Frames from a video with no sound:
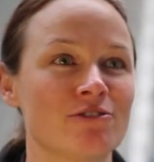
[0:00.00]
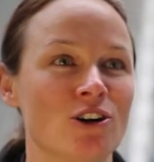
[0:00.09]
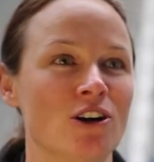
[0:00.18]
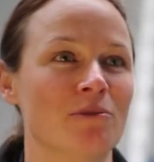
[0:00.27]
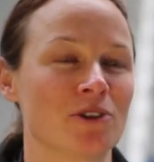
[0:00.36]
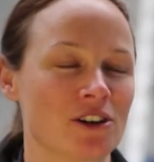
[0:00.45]

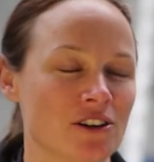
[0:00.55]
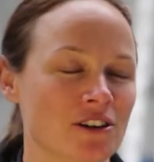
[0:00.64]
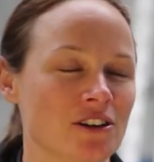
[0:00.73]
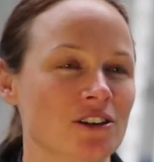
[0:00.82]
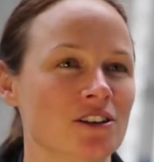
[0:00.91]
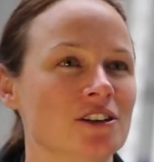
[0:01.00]
from recruit
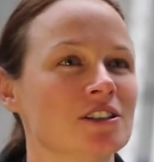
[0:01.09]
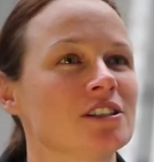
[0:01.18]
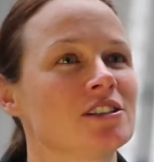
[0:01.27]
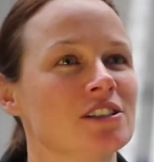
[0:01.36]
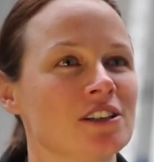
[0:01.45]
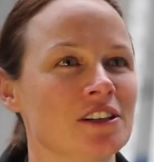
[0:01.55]

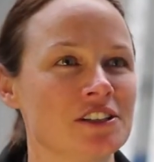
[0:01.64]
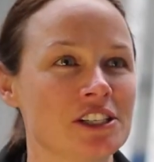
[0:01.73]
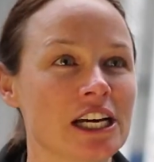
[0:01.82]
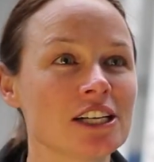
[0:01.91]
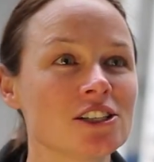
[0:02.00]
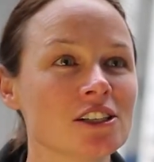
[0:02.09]
course to the
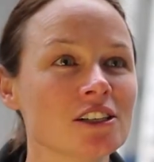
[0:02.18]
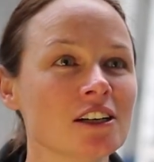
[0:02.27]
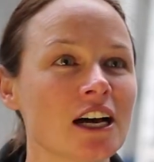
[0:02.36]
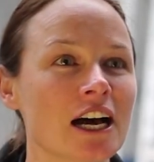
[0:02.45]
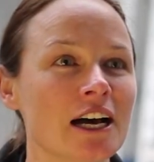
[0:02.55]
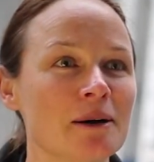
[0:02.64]
station,
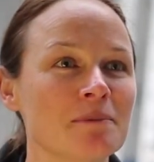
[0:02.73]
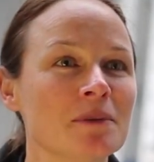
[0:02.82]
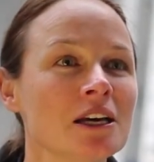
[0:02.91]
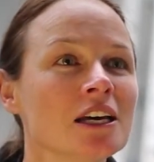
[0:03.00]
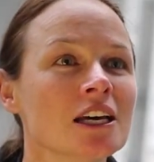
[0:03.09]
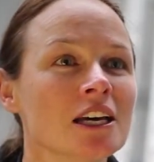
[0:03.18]

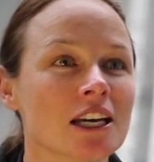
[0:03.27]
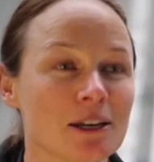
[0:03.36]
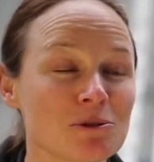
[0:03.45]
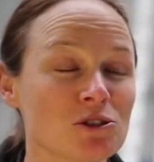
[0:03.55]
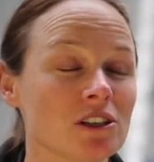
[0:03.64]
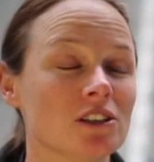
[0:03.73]
it
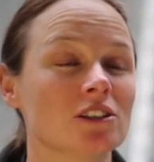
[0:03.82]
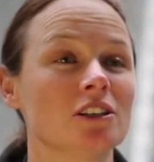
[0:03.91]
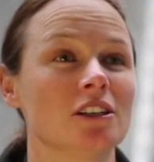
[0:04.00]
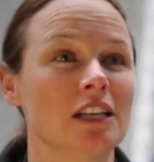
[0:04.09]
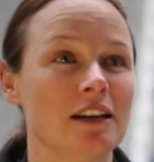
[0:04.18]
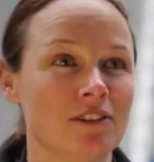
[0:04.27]
was really
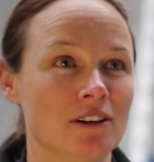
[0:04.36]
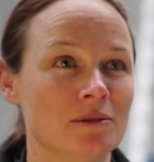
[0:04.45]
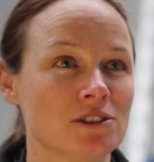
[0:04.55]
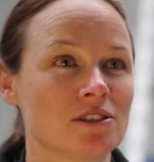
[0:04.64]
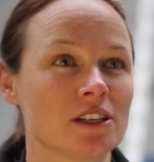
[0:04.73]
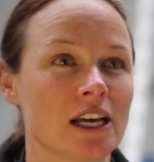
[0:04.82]
good. Everyone
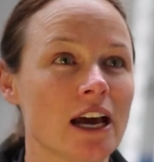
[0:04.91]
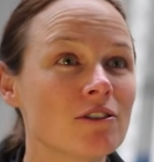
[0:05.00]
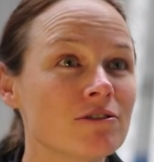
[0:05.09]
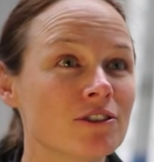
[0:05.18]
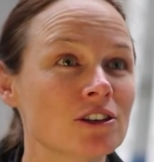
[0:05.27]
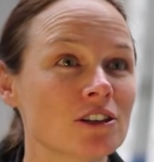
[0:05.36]
was really
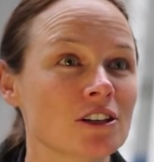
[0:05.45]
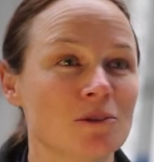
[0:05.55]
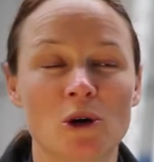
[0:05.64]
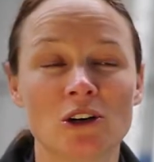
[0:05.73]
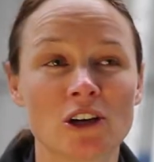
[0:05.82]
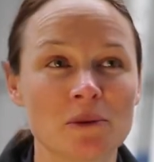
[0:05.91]
helpful and
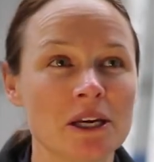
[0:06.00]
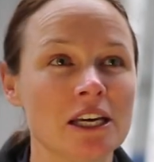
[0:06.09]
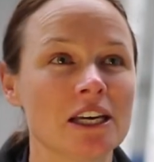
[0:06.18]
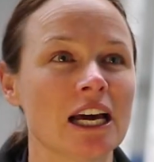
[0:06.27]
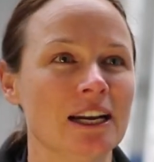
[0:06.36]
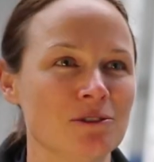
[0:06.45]

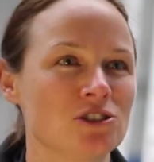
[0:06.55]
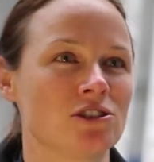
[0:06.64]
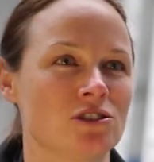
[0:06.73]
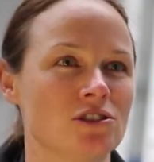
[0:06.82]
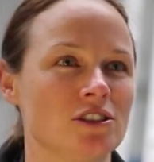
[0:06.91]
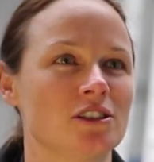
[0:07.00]
welcoming, and it was
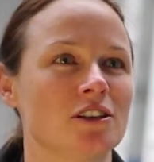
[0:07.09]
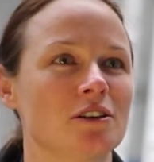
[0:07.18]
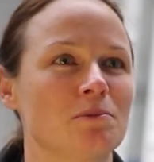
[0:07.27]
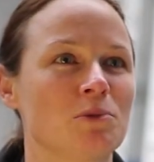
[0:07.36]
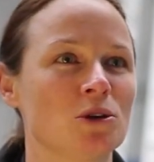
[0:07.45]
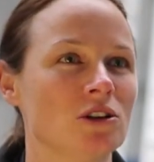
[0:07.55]
just good to
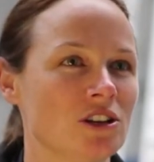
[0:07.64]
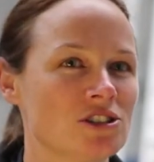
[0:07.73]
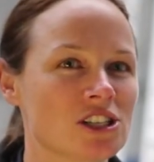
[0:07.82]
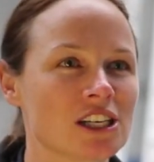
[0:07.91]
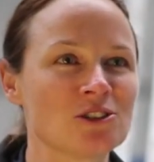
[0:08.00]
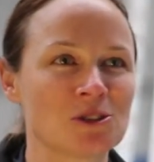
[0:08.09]
put all those
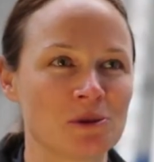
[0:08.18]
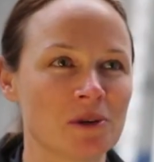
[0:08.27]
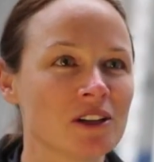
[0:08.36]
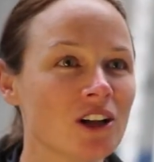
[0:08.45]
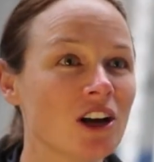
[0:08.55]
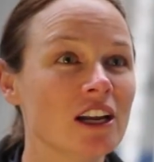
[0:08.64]
skills that we'd
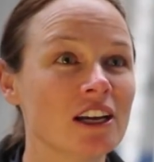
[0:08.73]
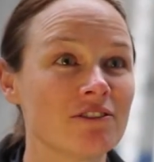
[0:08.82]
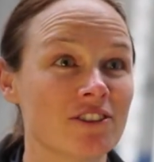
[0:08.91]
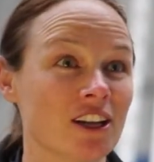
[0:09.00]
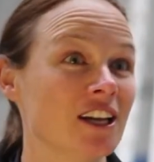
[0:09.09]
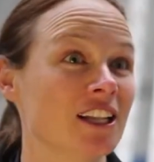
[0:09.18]
been learning
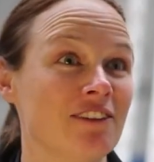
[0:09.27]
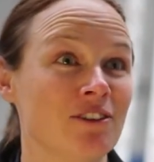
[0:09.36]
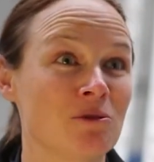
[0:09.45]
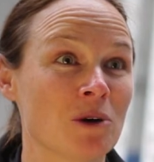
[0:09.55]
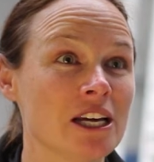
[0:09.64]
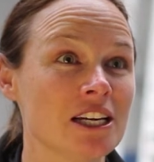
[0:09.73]
for the
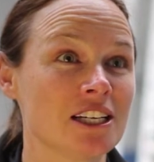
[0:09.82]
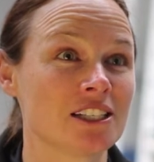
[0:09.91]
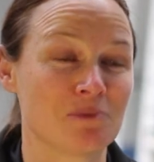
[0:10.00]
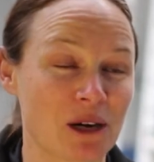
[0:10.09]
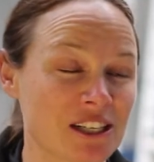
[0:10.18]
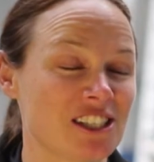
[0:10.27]
11 weeks
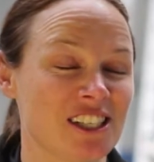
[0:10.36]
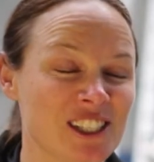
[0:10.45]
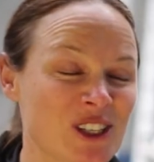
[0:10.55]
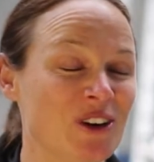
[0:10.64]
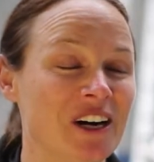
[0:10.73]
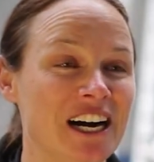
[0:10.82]
and practicing
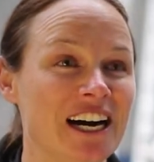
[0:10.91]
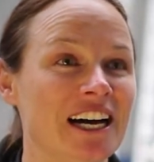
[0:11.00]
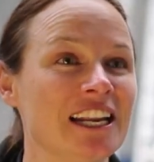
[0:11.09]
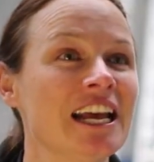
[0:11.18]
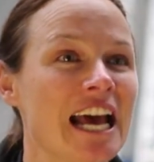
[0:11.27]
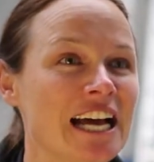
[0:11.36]
so
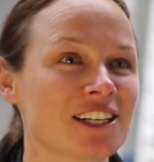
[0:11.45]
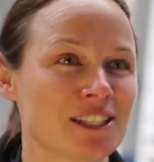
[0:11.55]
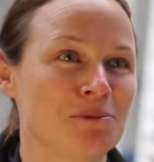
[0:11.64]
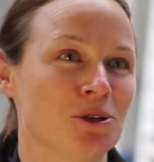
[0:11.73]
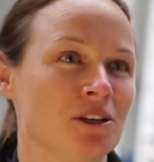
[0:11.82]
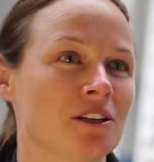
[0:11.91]
hard, actually
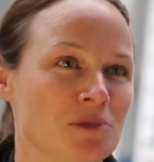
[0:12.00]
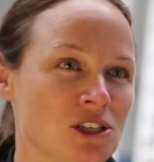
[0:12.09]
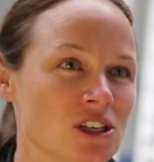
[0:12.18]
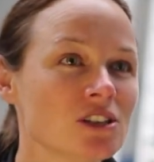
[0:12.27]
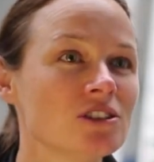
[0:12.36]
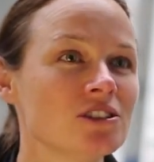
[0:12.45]
putting them to
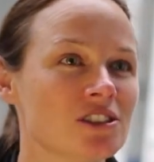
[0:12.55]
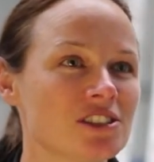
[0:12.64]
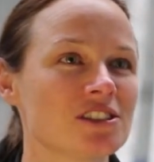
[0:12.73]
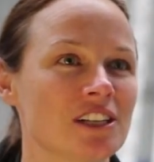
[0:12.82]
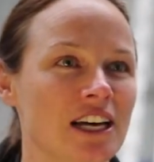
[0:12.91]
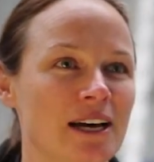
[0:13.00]

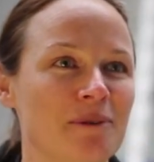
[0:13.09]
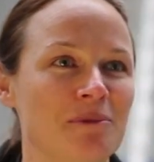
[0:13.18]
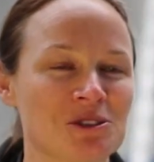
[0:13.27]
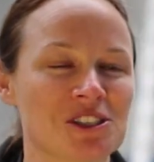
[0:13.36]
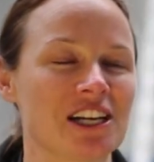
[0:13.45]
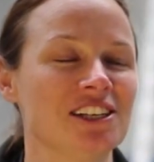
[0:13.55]
use
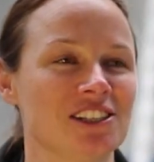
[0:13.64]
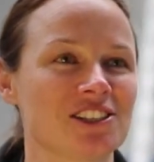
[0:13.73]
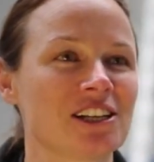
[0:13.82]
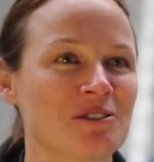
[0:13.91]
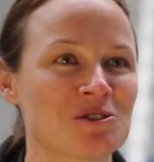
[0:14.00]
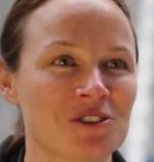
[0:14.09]
on station. So
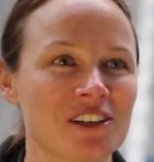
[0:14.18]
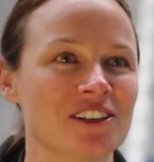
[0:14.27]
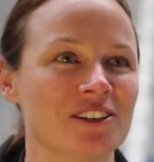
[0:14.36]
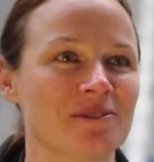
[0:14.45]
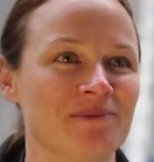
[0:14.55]
that was really good.